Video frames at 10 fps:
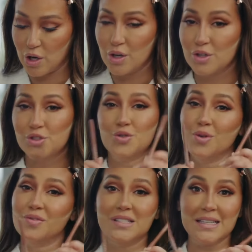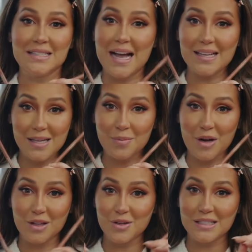meant to be a get ready with Me style
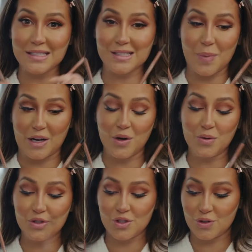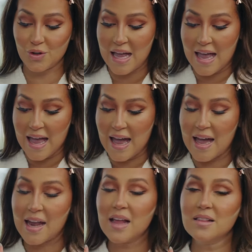clip, however, turned into a
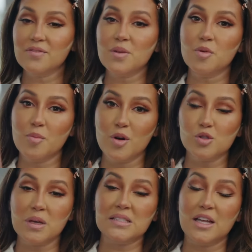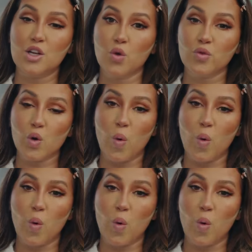discussion about her body. One fan